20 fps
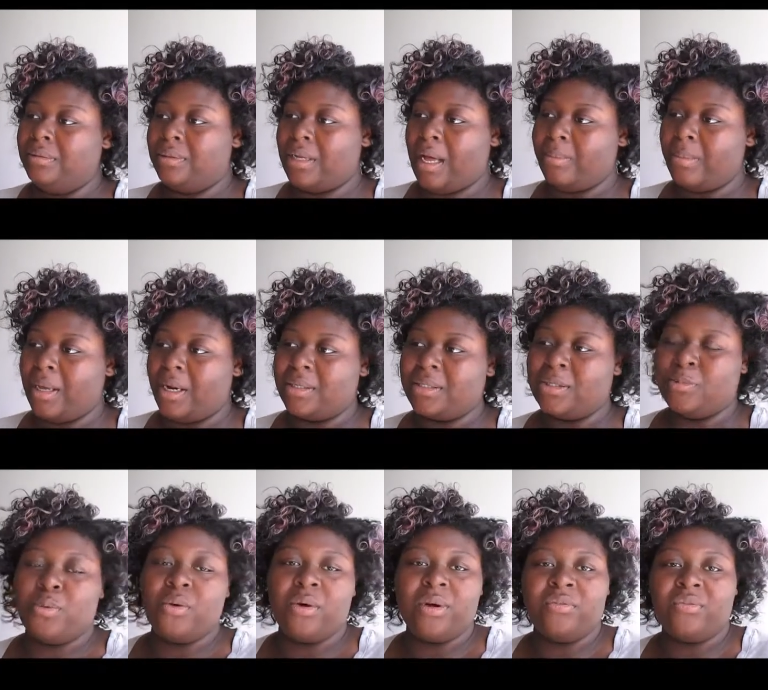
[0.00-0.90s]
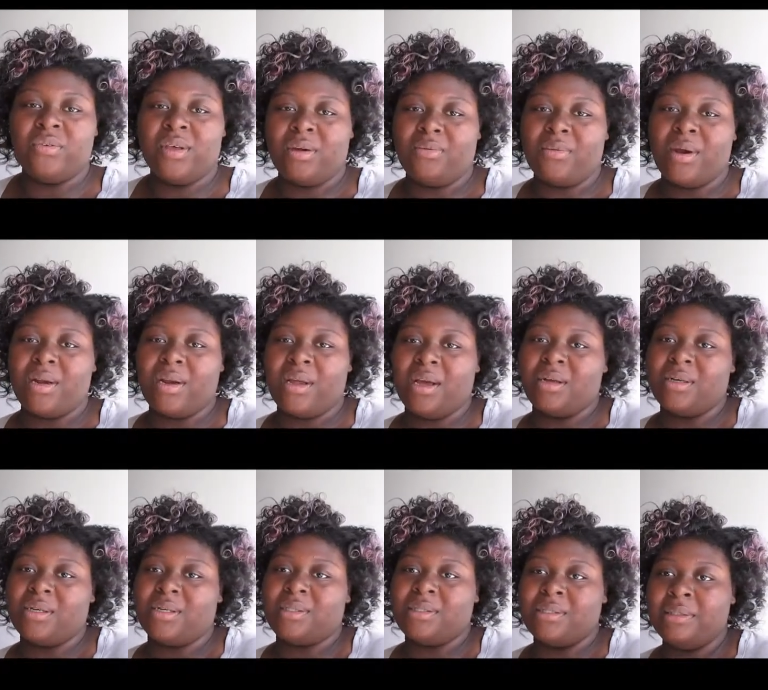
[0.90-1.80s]
I'm not a supportive fan right now
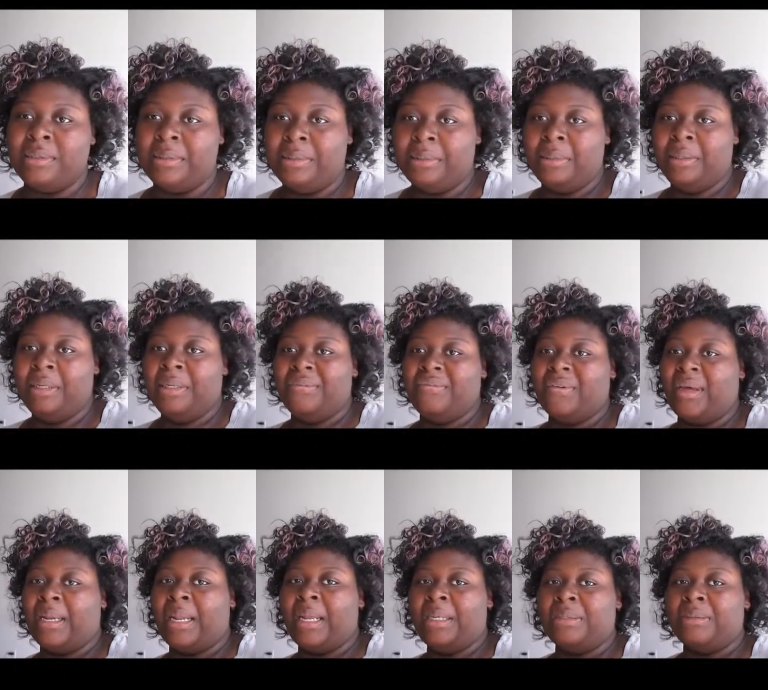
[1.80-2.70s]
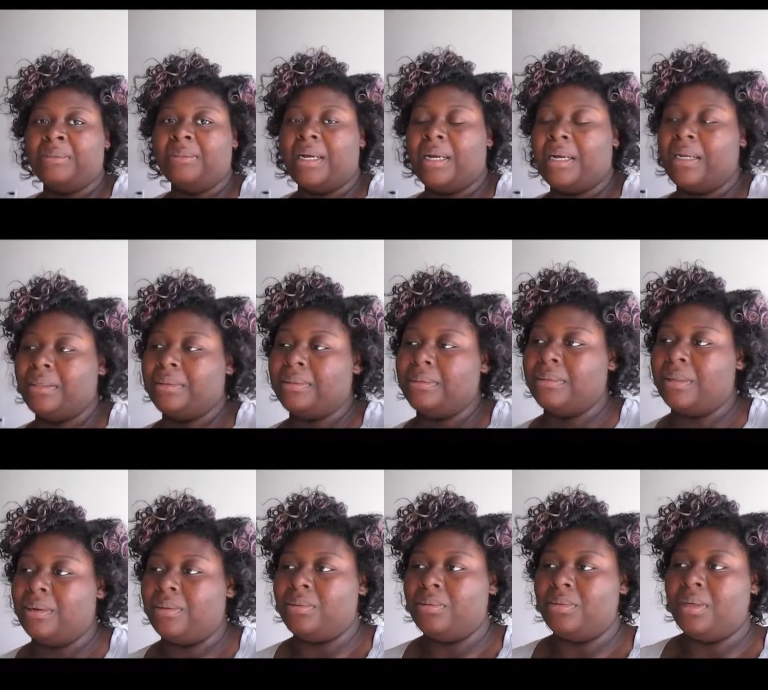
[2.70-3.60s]
because. Financial wise, you
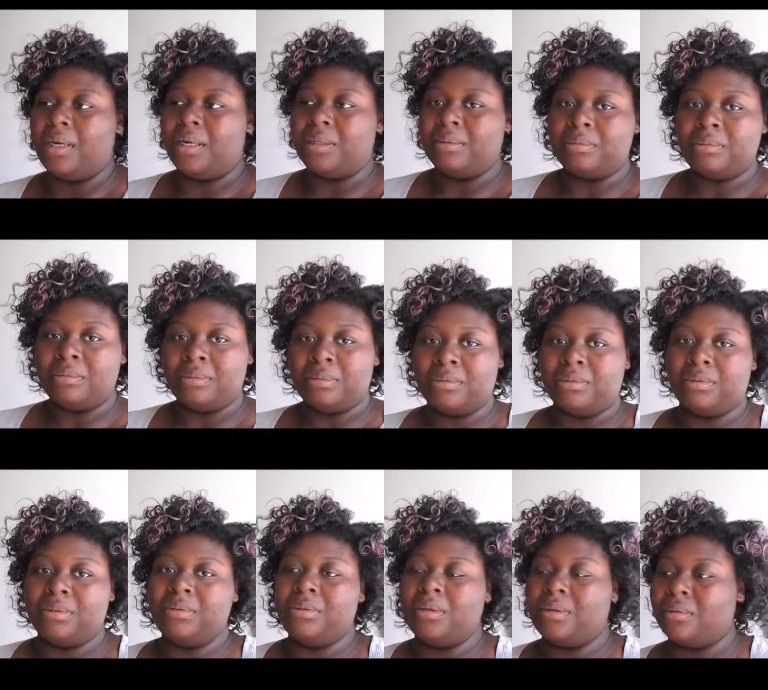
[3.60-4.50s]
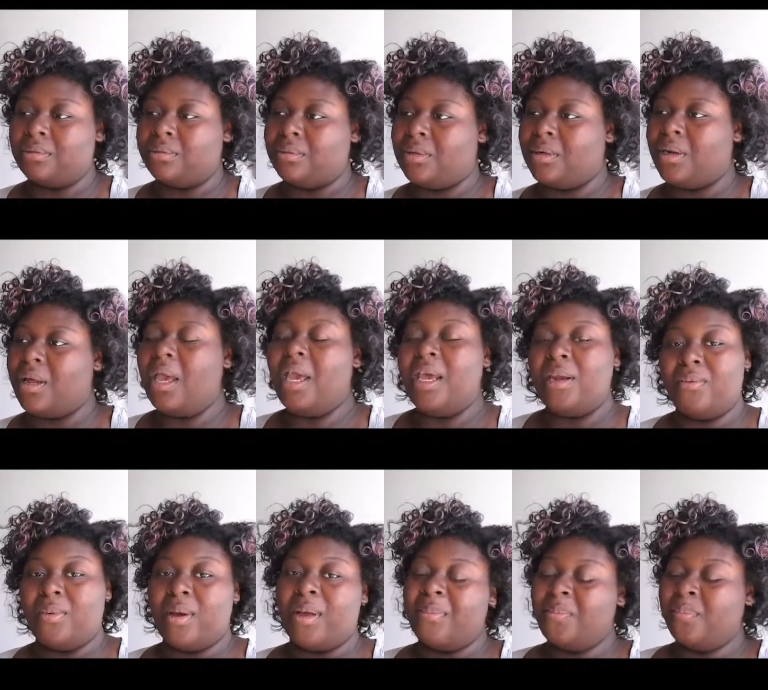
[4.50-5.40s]
know, you gotta struggle
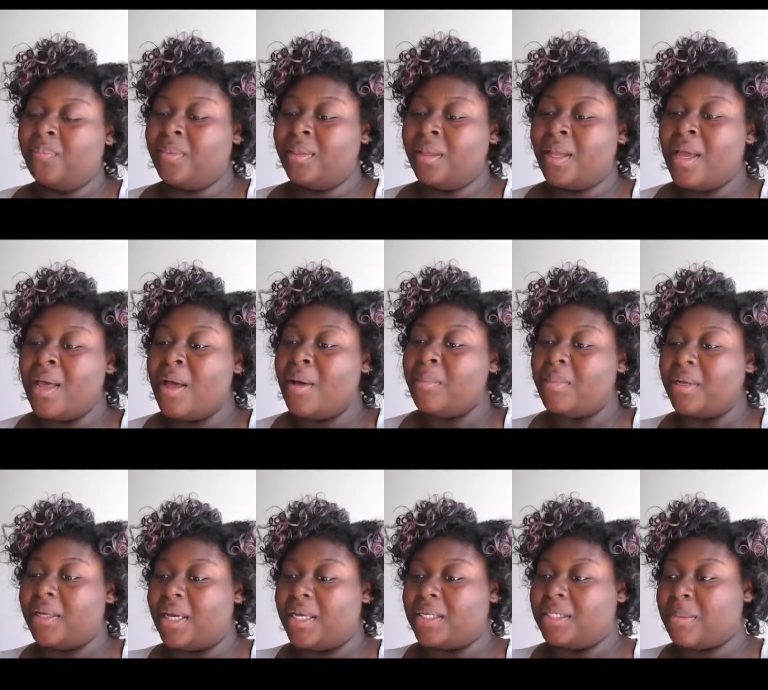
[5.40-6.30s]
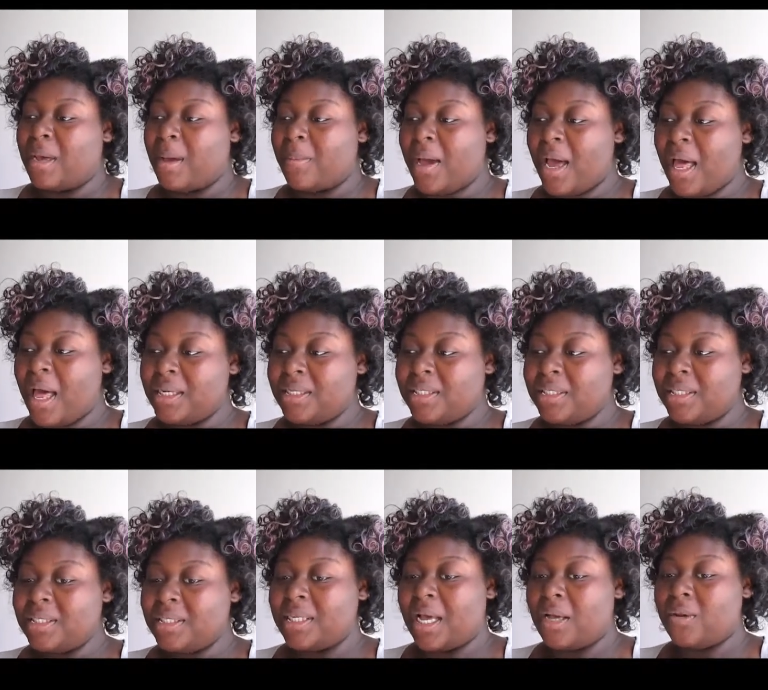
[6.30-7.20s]
anyway. But yes, my
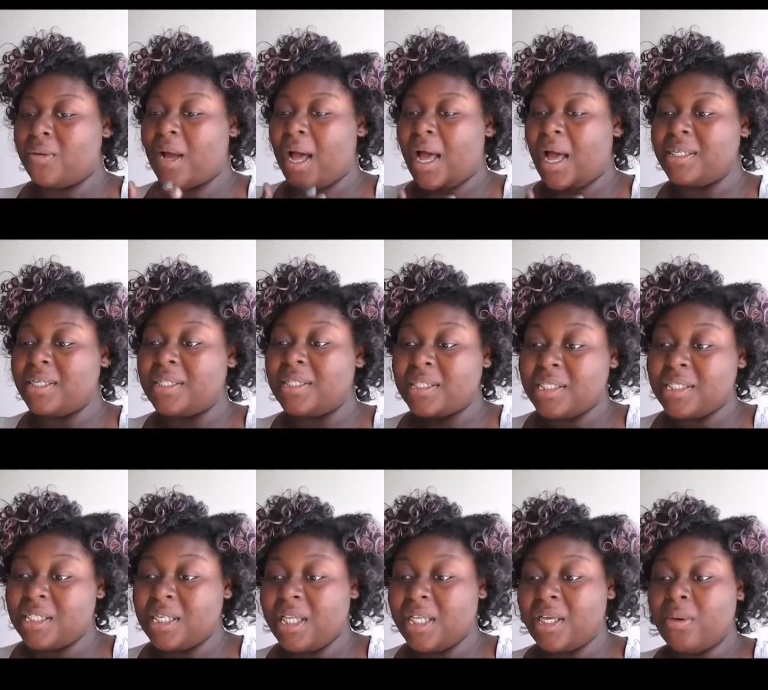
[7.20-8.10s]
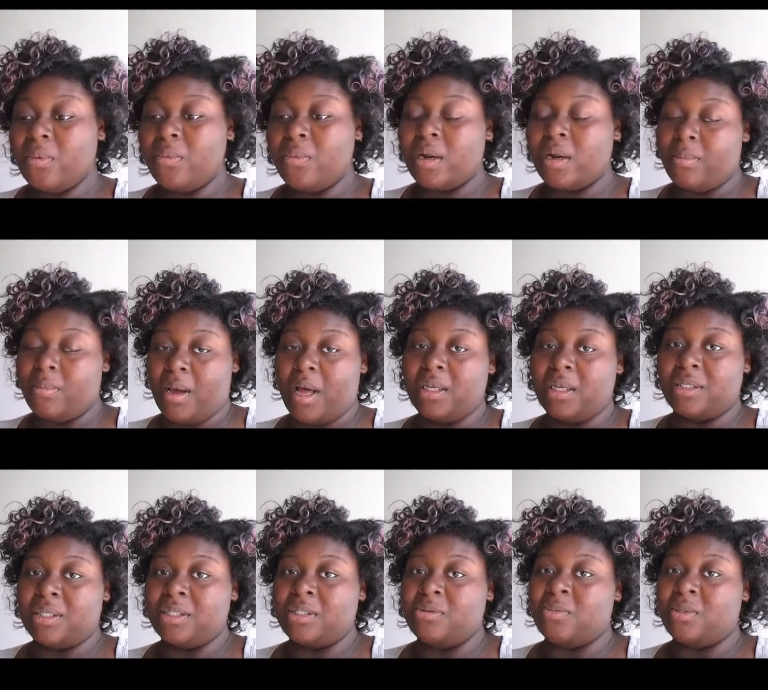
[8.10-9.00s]
apologies. I, I sincerely want to
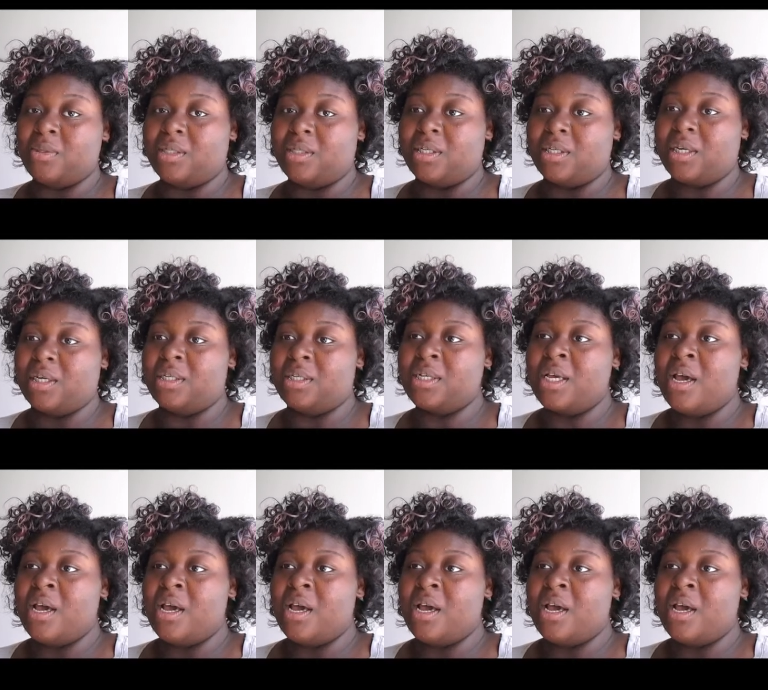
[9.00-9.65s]
apologize to B T S